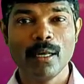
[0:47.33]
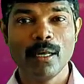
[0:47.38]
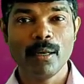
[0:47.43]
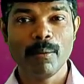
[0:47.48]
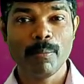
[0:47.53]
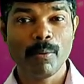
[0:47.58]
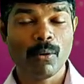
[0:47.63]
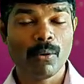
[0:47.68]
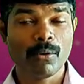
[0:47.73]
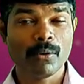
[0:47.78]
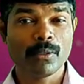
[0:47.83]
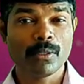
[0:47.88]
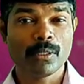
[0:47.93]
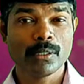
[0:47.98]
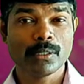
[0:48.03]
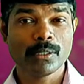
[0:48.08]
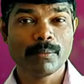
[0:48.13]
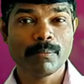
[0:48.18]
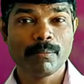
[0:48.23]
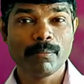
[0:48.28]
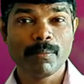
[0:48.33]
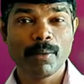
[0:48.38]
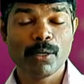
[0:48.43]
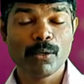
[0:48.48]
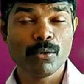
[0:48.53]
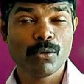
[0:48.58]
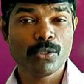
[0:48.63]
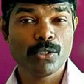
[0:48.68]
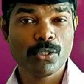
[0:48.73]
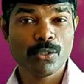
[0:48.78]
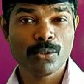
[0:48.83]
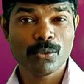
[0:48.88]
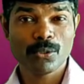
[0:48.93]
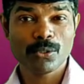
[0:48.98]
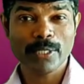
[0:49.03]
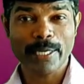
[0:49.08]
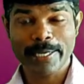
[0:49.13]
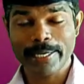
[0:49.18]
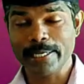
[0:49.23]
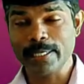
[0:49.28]
about some biogeo
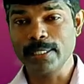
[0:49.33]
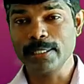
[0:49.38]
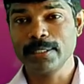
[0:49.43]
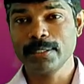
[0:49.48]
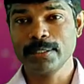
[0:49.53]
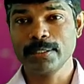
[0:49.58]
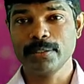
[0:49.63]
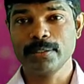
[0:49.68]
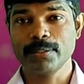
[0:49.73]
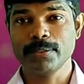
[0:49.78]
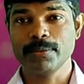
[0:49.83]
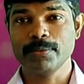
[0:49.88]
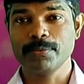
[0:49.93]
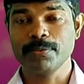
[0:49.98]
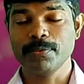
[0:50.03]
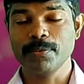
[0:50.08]
cycles.